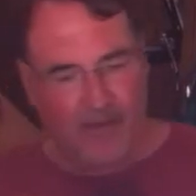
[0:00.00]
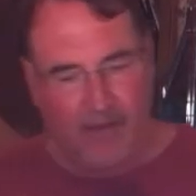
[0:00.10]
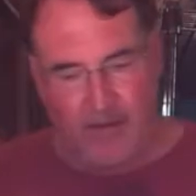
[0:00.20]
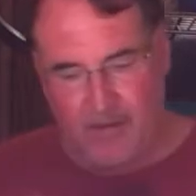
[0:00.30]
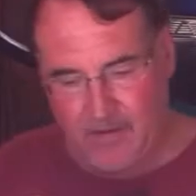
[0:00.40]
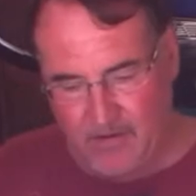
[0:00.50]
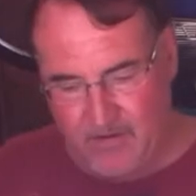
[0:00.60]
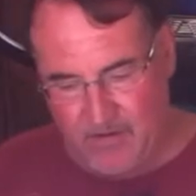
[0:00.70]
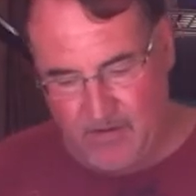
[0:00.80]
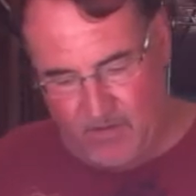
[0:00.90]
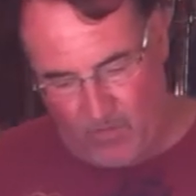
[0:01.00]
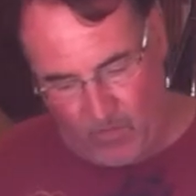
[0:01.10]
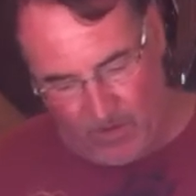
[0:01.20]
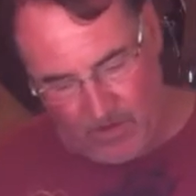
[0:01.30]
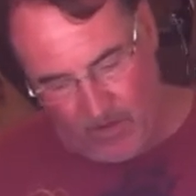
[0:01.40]
And
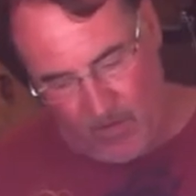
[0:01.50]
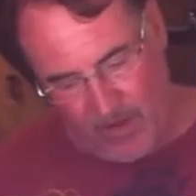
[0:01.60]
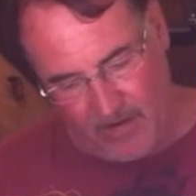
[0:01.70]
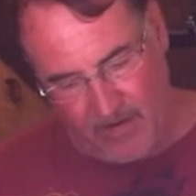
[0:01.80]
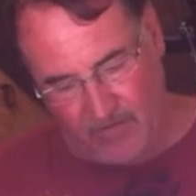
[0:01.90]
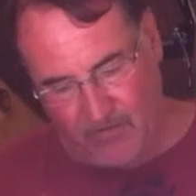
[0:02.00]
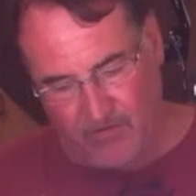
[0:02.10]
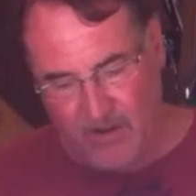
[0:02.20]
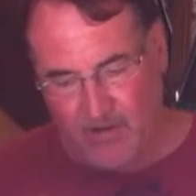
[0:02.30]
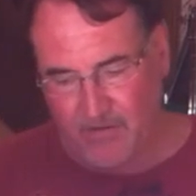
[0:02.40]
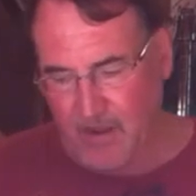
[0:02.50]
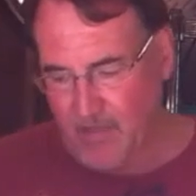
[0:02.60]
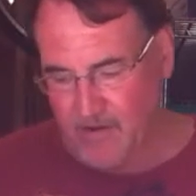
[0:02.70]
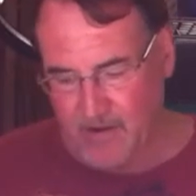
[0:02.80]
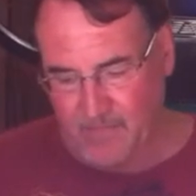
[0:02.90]
we're going to go ahead and get this nailed
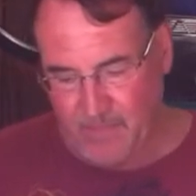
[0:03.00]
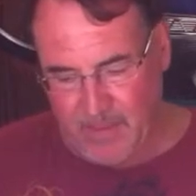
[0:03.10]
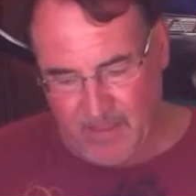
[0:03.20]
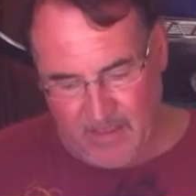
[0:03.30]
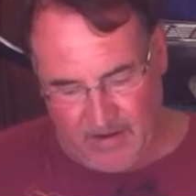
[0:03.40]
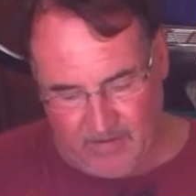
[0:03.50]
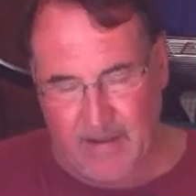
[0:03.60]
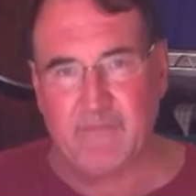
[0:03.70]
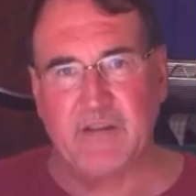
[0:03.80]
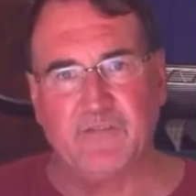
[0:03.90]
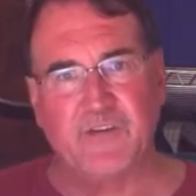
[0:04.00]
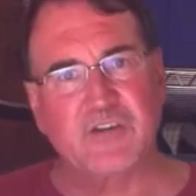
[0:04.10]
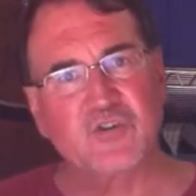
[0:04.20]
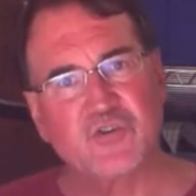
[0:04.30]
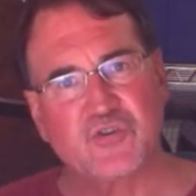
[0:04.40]
together. Now, I don't have any
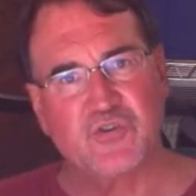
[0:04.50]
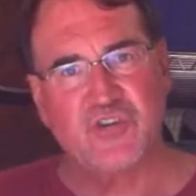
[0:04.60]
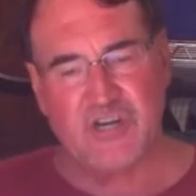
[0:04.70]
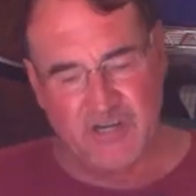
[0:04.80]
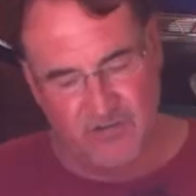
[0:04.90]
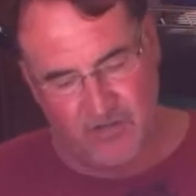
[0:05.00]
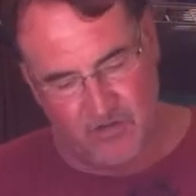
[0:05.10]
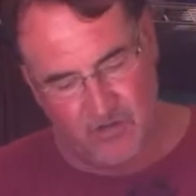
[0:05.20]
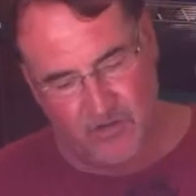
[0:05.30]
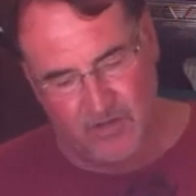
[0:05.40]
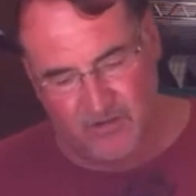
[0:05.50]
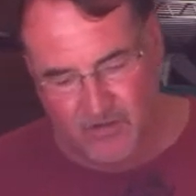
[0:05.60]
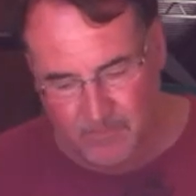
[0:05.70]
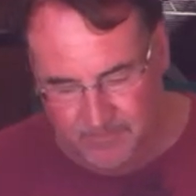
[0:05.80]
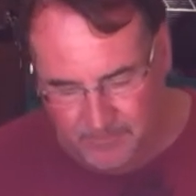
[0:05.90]
fixtures or jigs to do this.